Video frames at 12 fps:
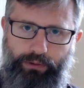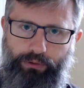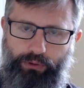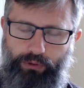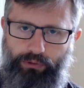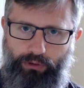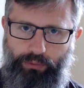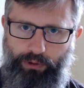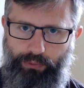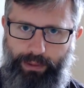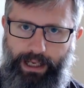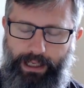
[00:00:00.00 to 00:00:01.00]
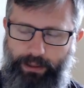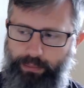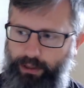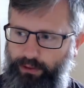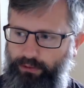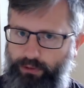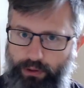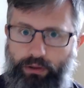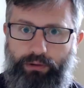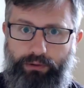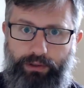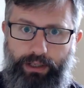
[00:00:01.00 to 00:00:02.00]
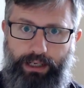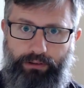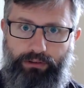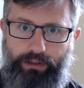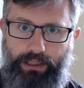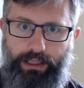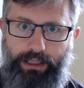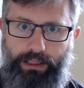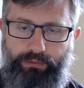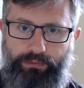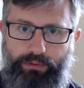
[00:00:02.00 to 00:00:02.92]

so you assume it's black, but it's not actually